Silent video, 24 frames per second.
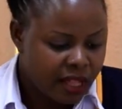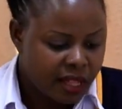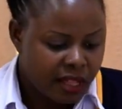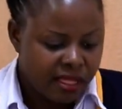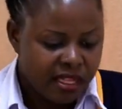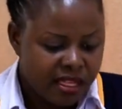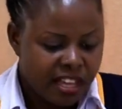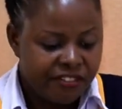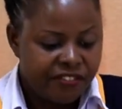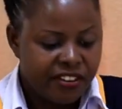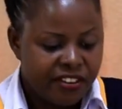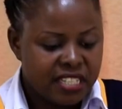
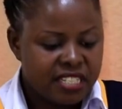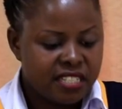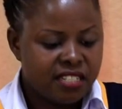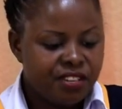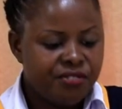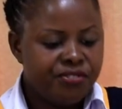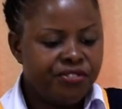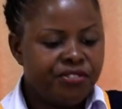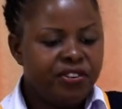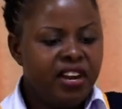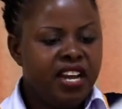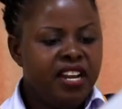The first
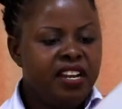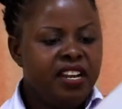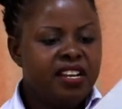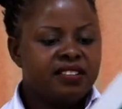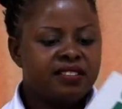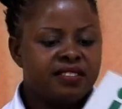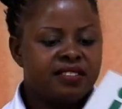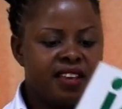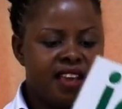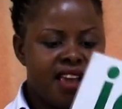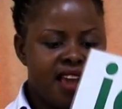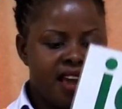friend
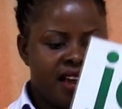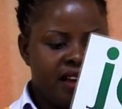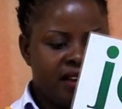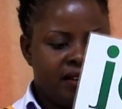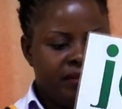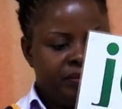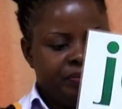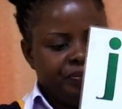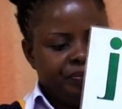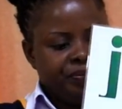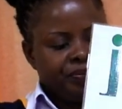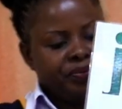is here.
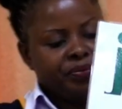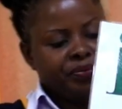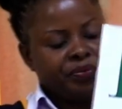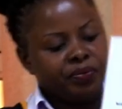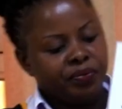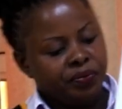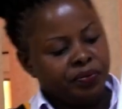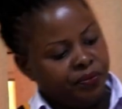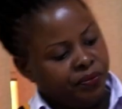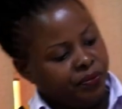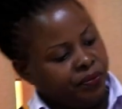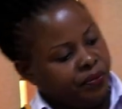
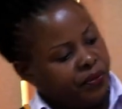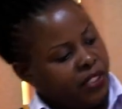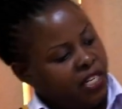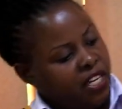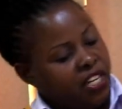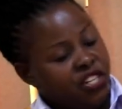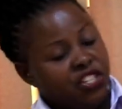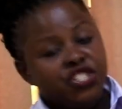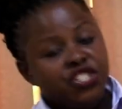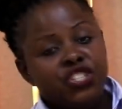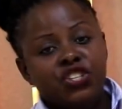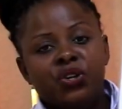
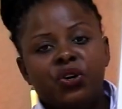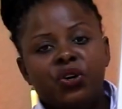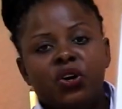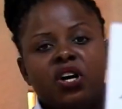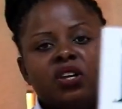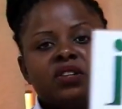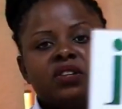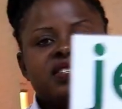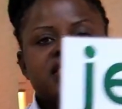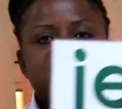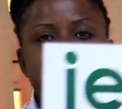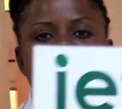Do you
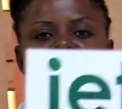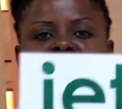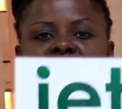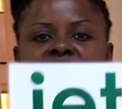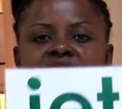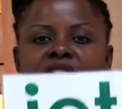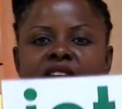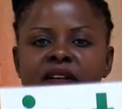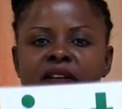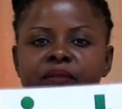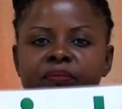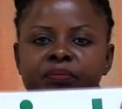all
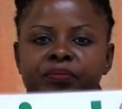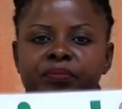see?